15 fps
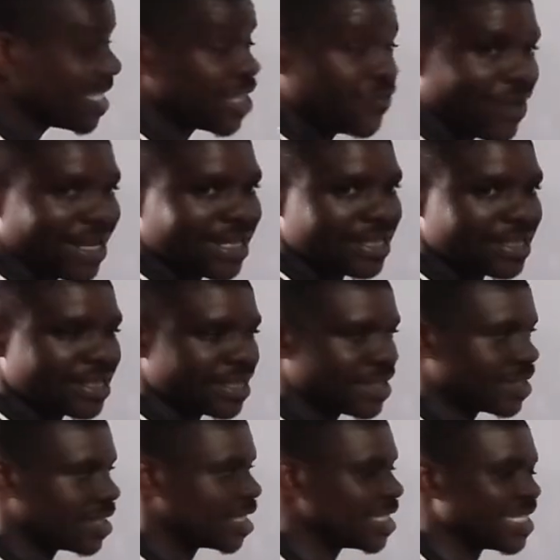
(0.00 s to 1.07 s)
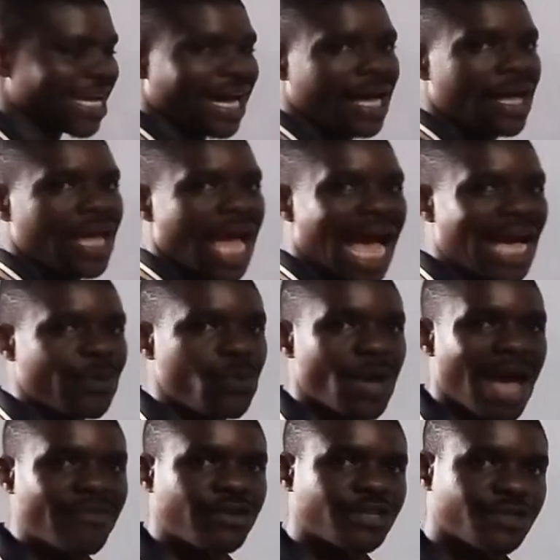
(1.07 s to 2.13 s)
is very easy, and we
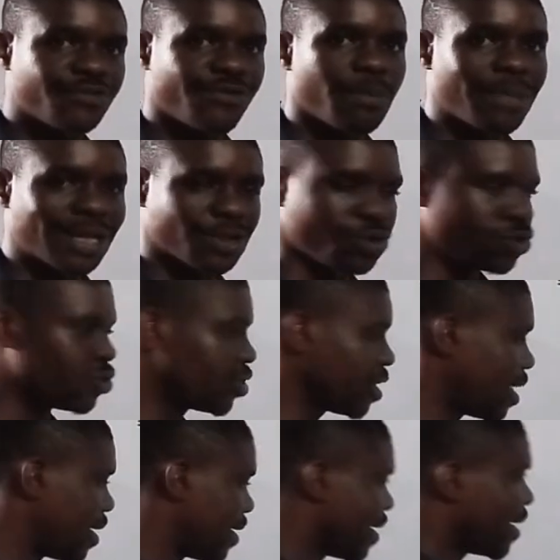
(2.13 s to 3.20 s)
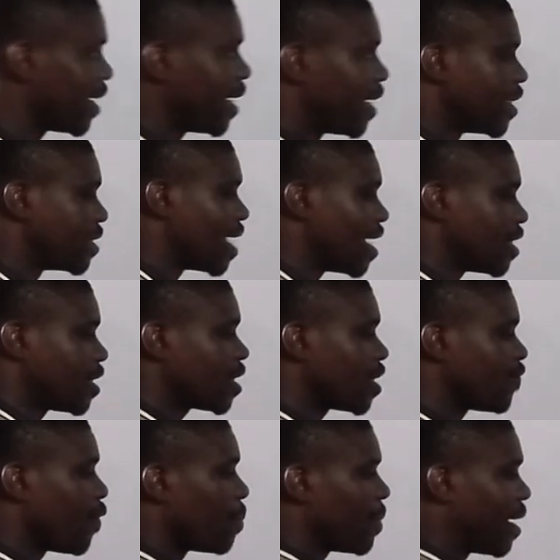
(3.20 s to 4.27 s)
have a formula to use here. Now this is
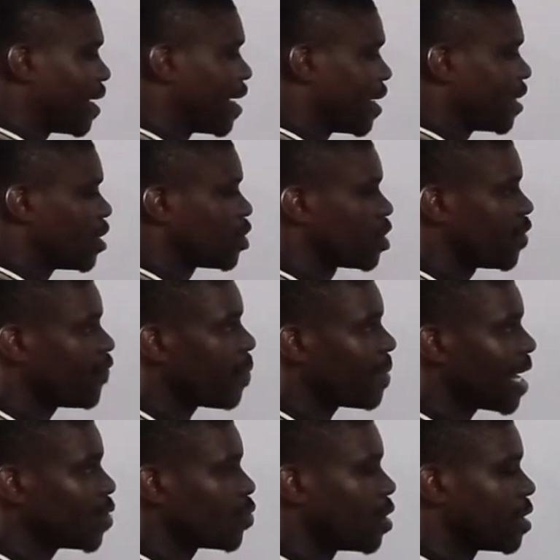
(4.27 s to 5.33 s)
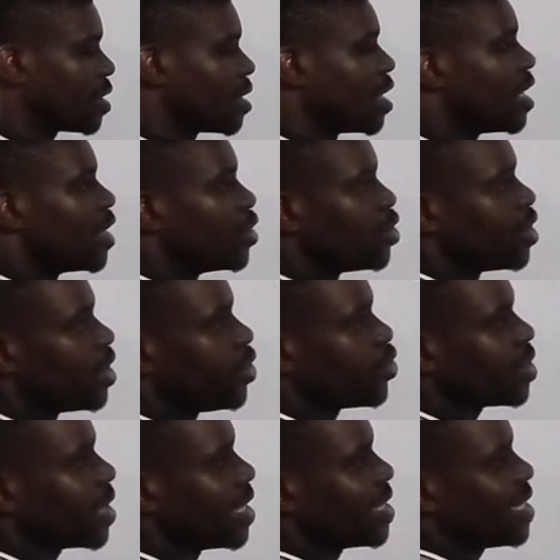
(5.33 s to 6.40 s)
the formula here. The formula is what you
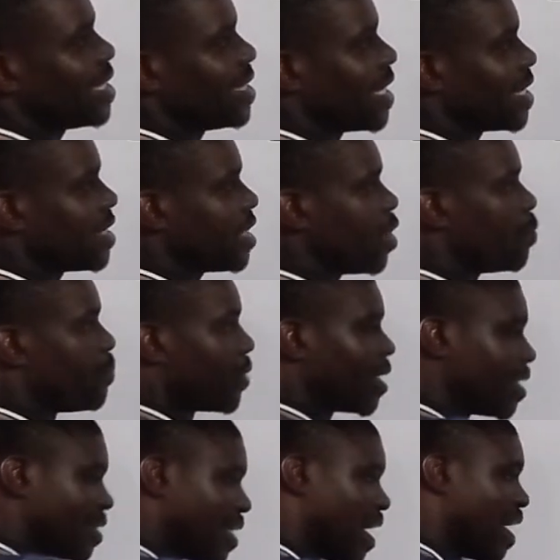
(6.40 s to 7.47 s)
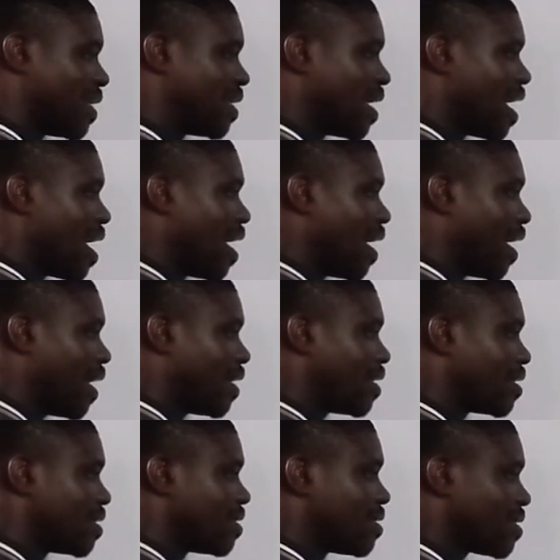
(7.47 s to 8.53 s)
say this index here, you bring it down n
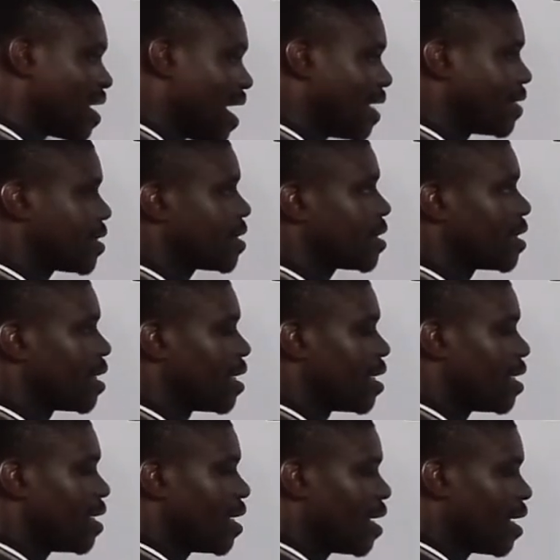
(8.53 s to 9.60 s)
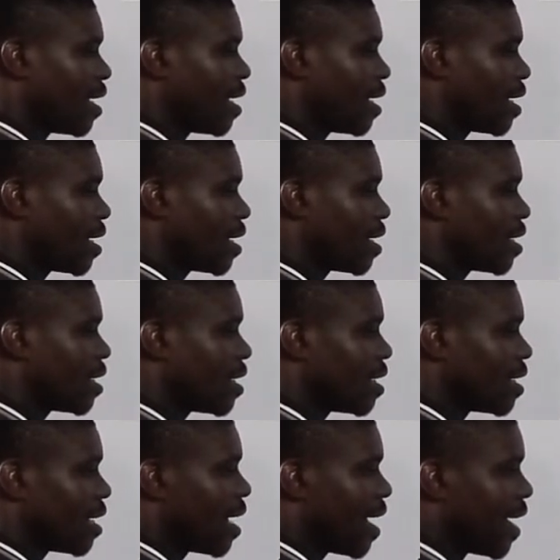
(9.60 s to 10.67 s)
times a
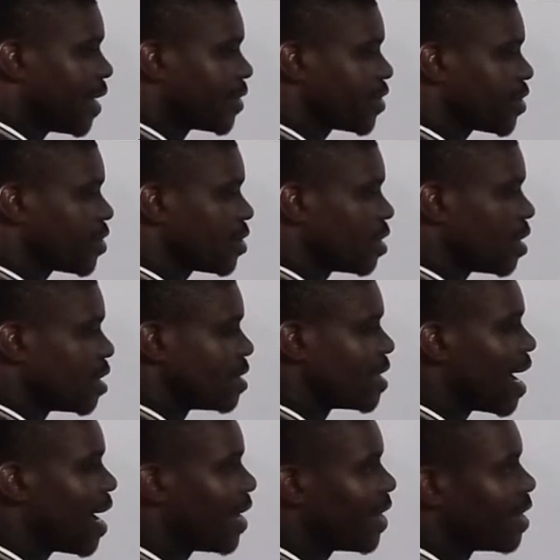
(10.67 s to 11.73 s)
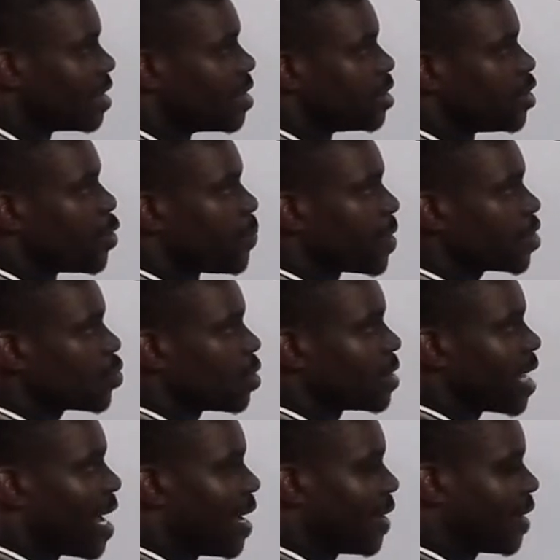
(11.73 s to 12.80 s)
s. Now you bring this one
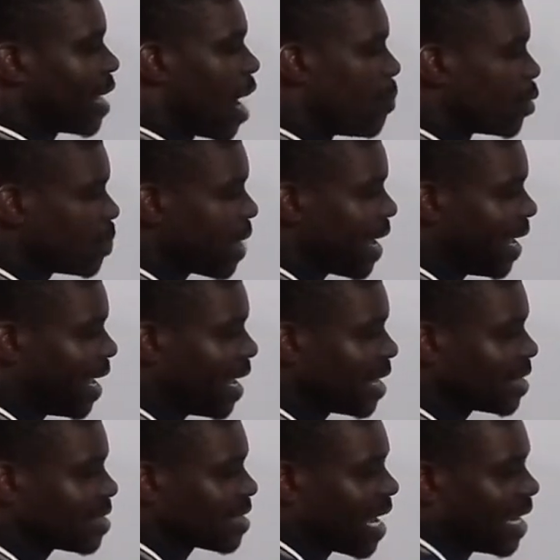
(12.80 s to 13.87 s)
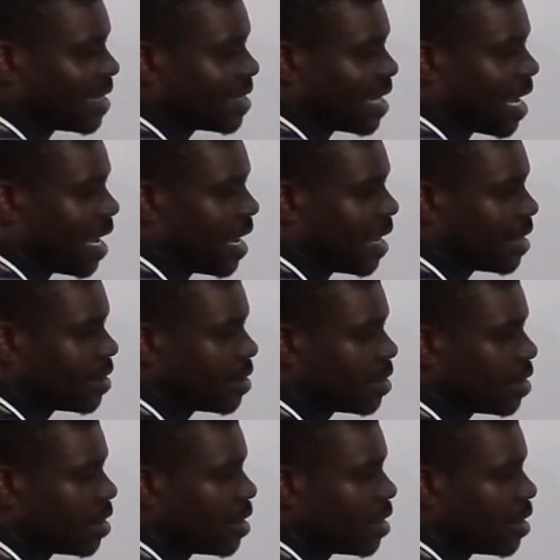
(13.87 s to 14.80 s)
down and multiply a times n